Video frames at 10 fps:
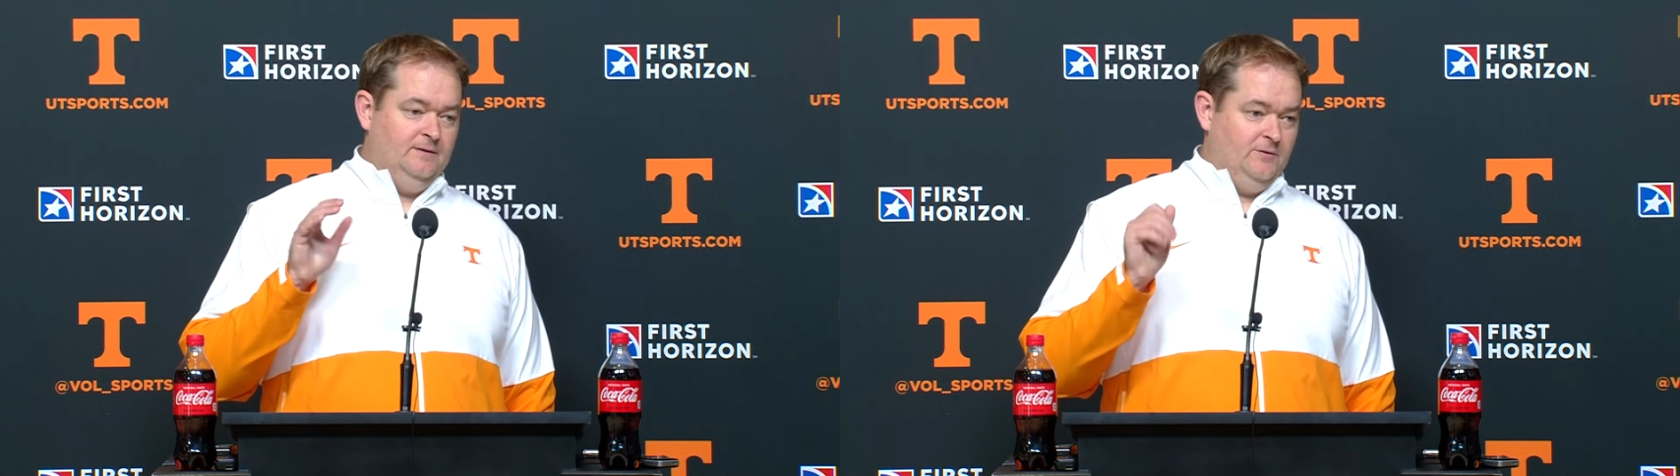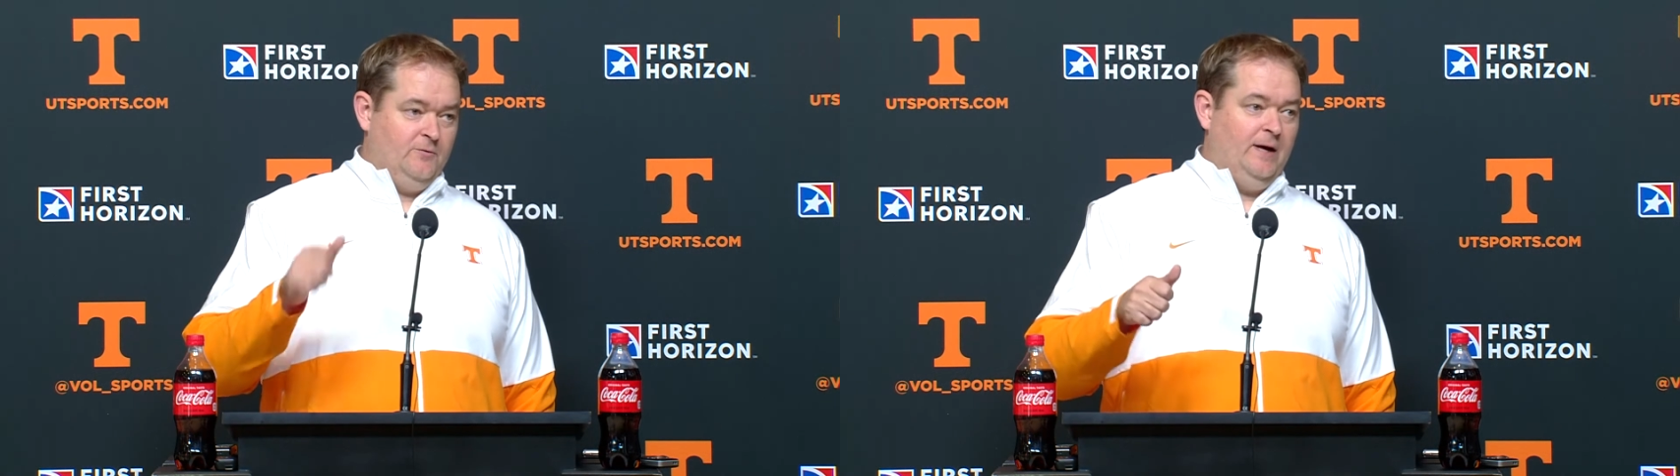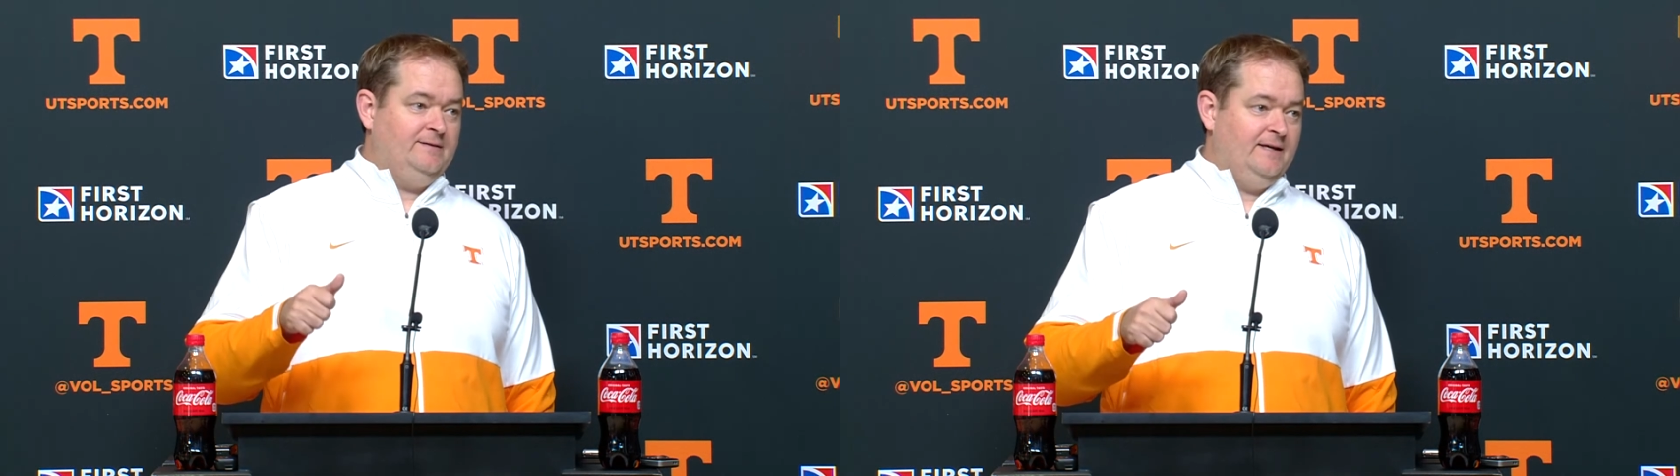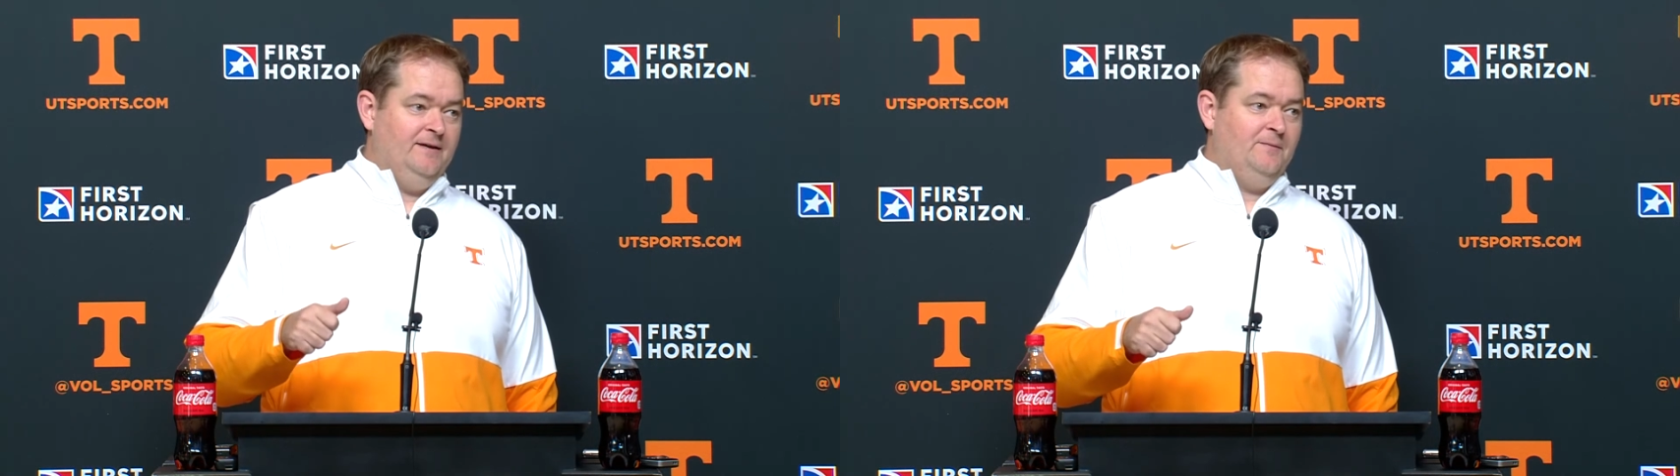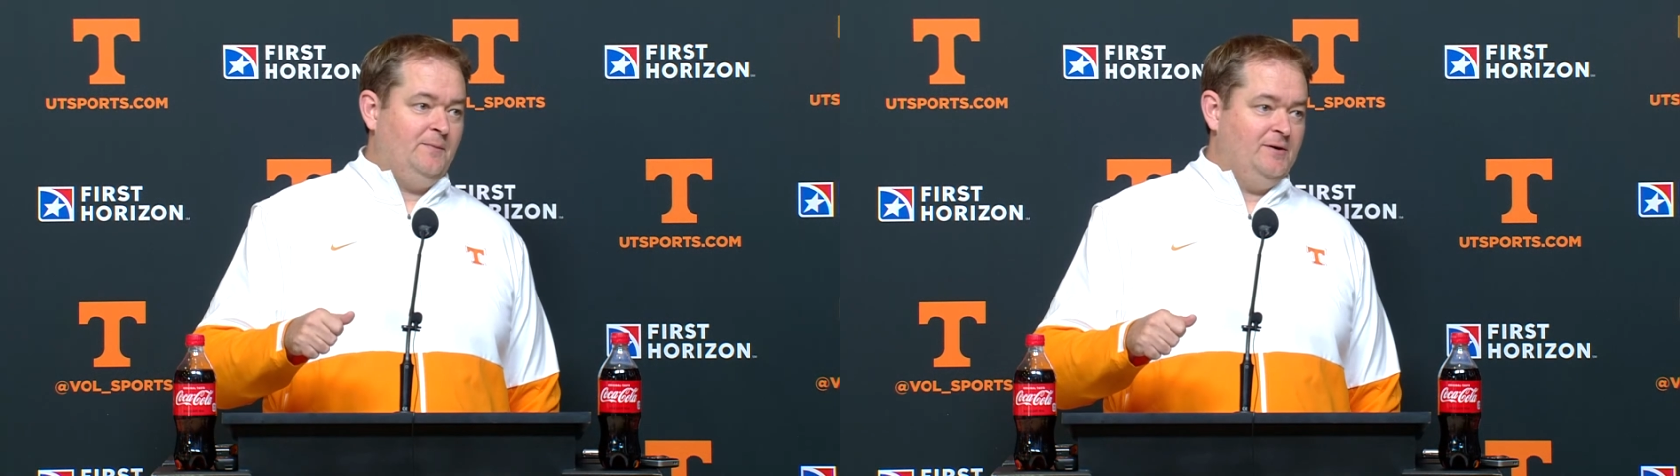Great to get
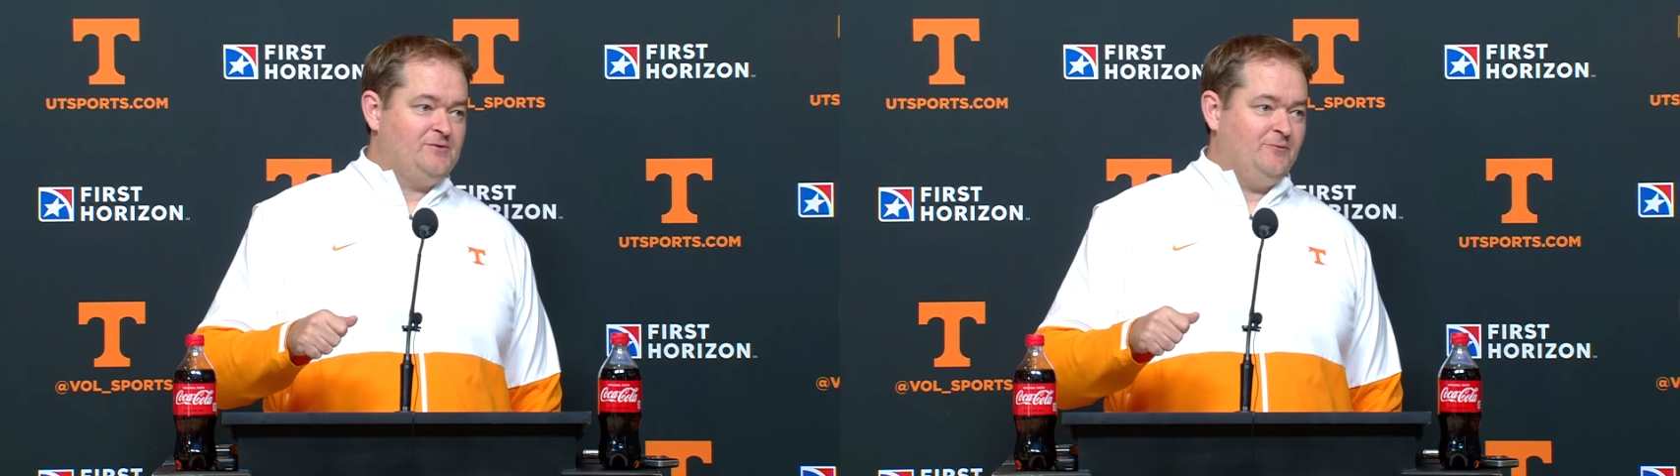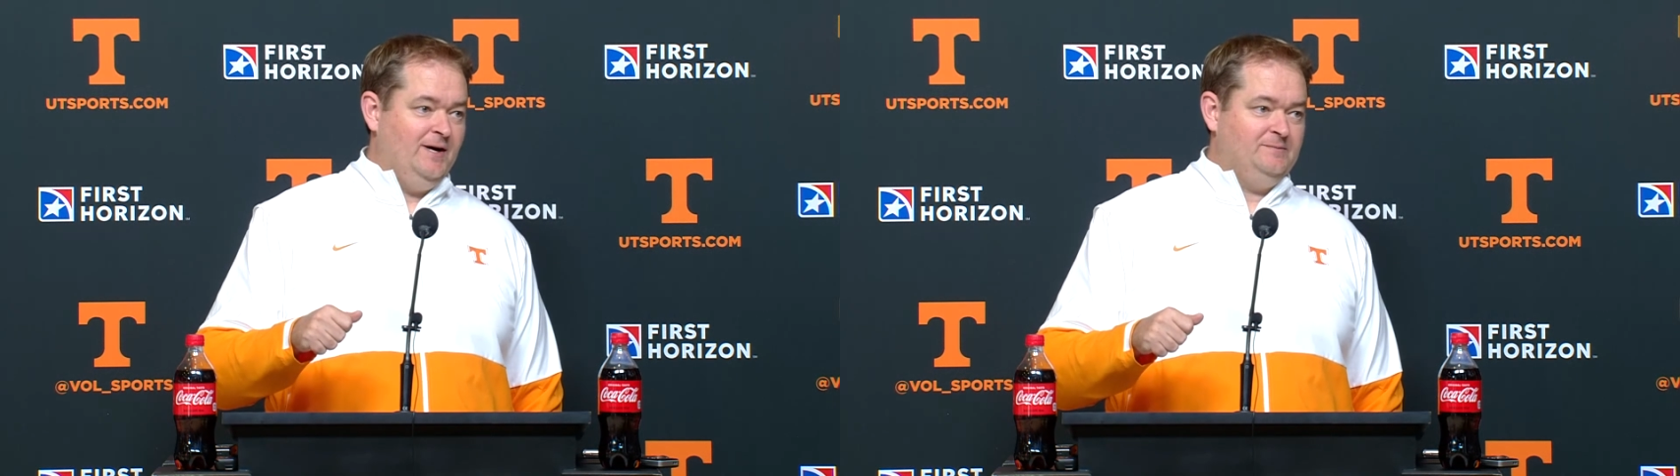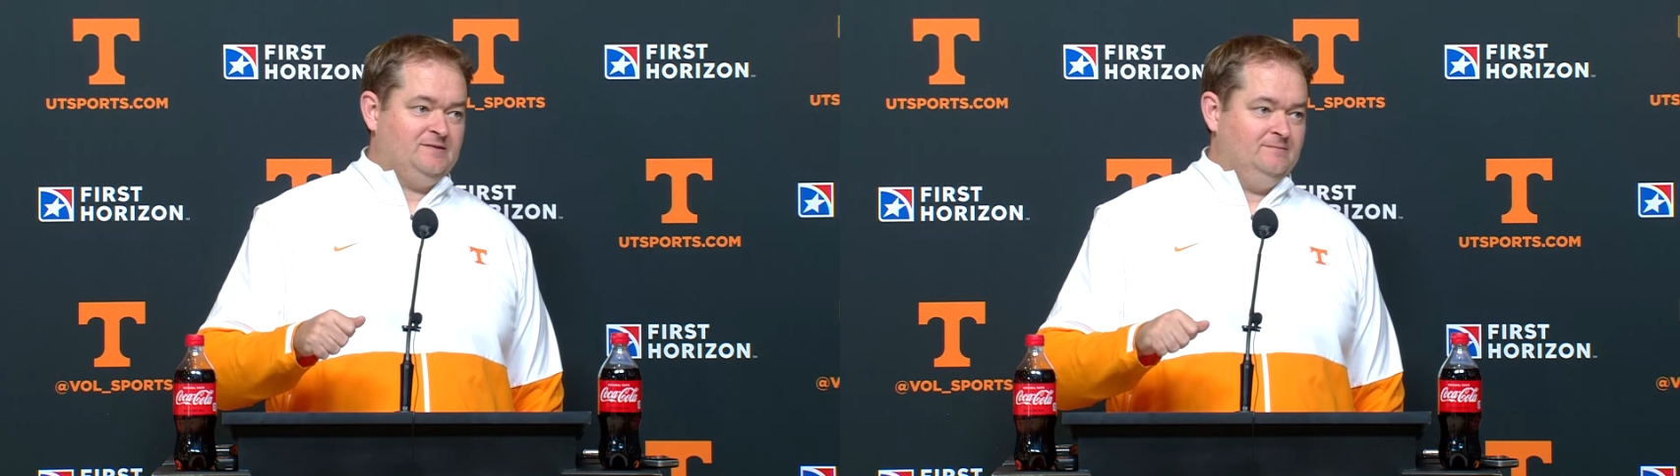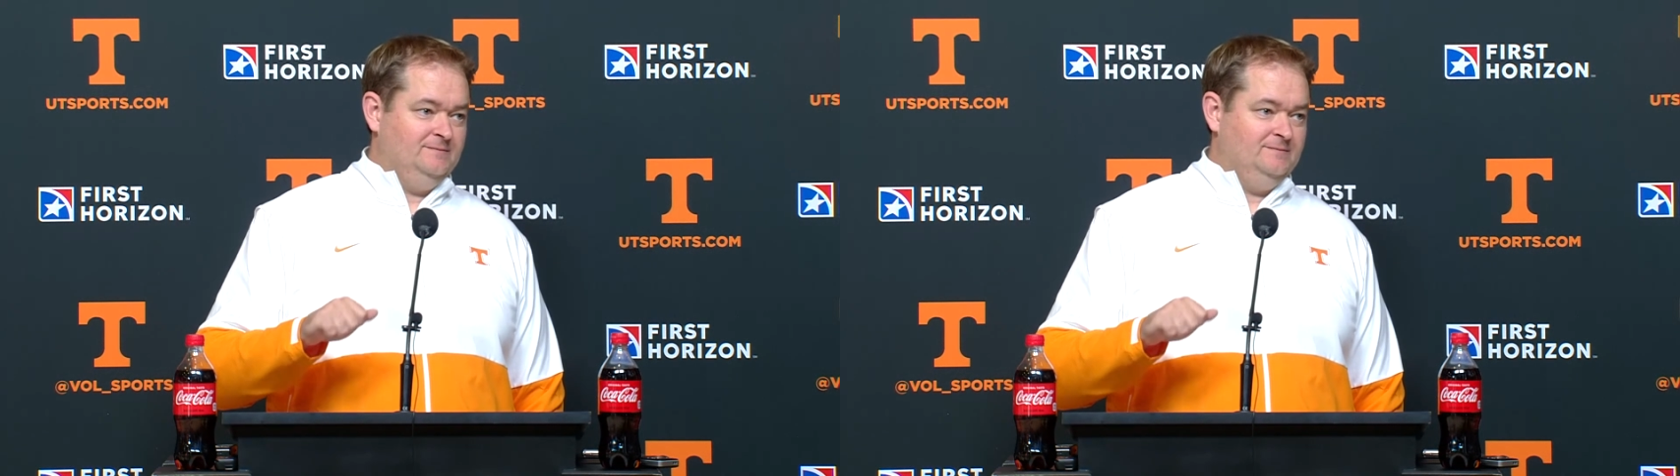them a bunch of reps.